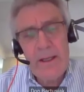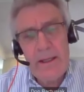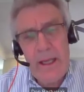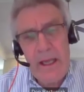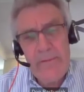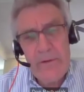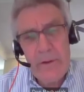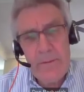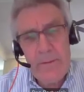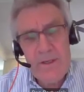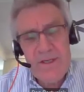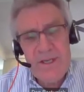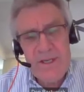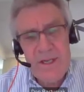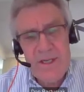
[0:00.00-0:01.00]
I gave a
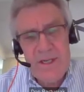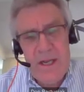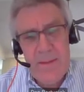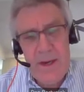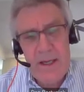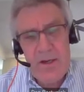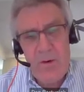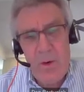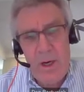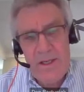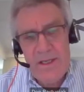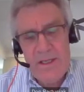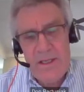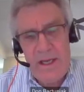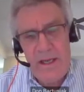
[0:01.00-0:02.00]
this is a semi
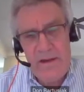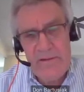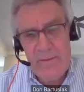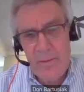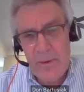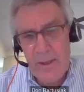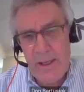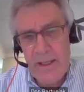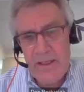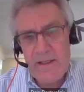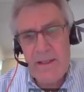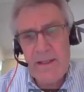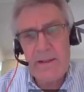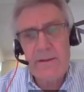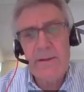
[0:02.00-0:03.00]
quantitative
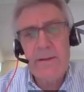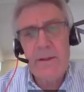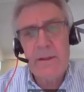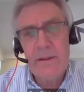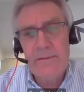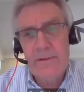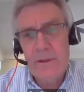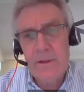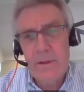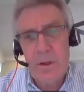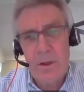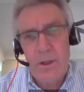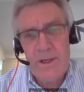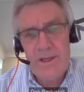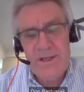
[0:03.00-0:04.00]
breakdown of the
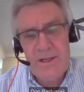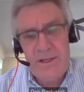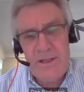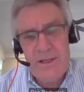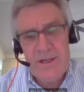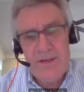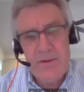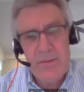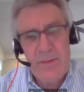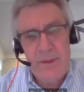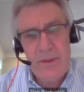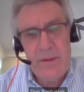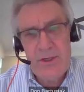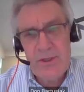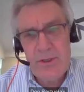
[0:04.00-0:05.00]
cost
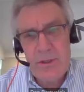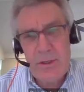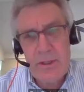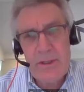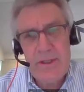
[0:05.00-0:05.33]
distribution.